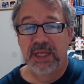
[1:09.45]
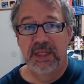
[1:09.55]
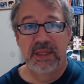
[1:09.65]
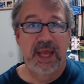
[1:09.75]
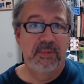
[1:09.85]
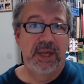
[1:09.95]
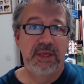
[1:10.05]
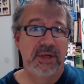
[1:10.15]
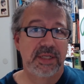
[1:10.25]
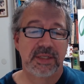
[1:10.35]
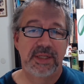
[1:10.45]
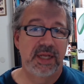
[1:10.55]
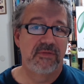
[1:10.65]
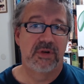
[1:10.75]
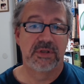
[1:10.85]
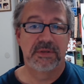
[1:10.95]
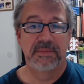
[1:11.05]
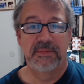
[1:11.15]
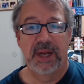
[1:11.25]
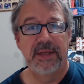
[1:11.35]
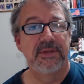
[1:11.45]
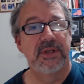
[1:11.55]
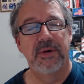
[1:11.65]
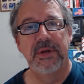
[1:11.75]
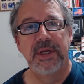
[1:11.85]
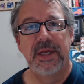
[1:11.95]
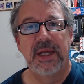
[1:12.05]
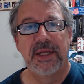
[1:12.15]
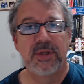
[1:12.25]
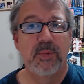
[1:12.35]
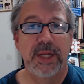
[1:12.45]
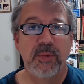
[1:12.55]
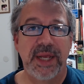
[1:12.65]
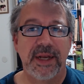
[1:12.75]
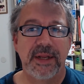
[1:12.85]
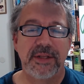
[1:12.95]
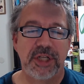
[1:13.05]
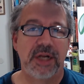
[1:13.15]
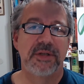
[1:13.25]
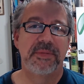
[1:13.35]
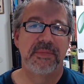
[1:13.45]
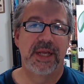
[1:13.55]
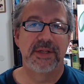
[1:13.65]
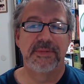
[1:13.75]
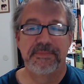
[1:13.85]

And then that way you get to see it first, right? So it's a win-win. Cheers. Thanks.